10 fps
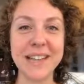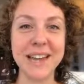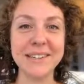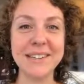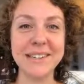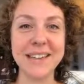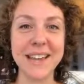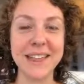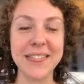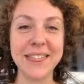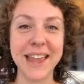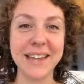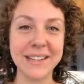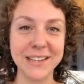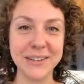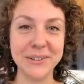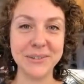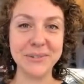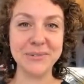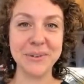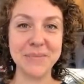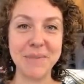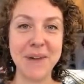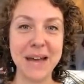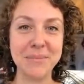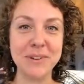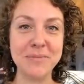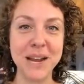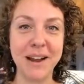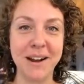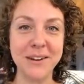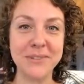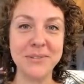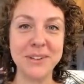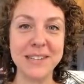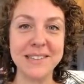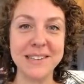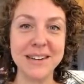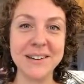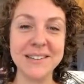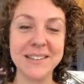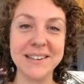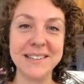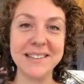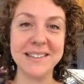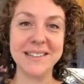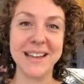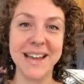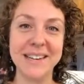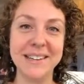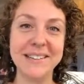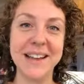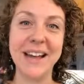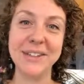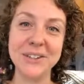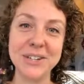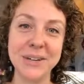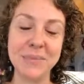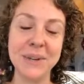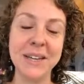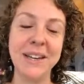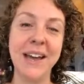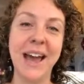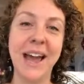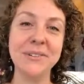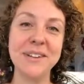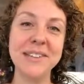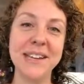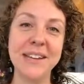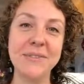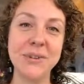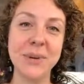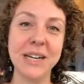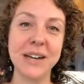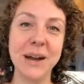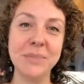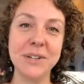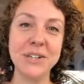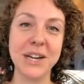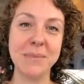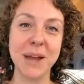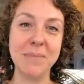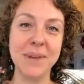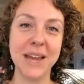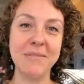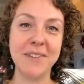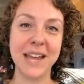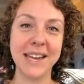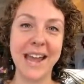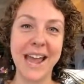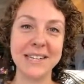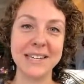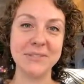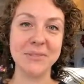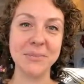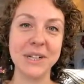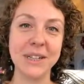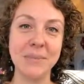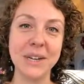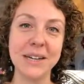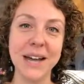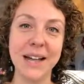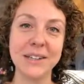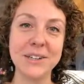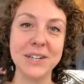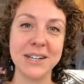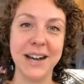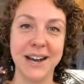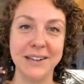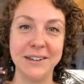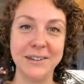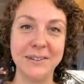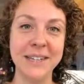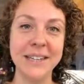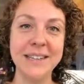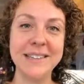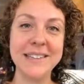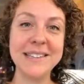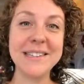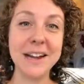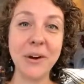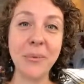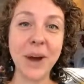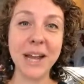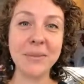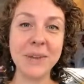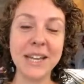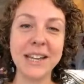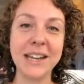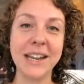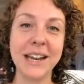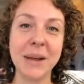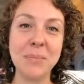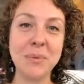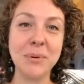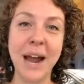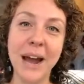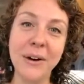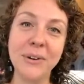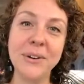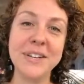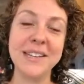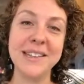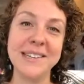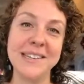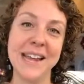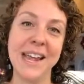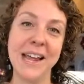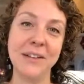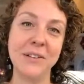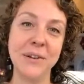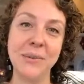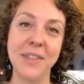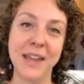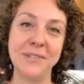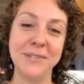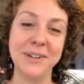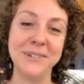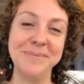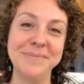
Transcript: like to say thank you from the bottom of my heart for the Sarah Siddons Society scholarship I received when accomplishing my BFA in acting from Columbia College Chicago. This is Sarah Weidman, and I am proud to this day and so thankful.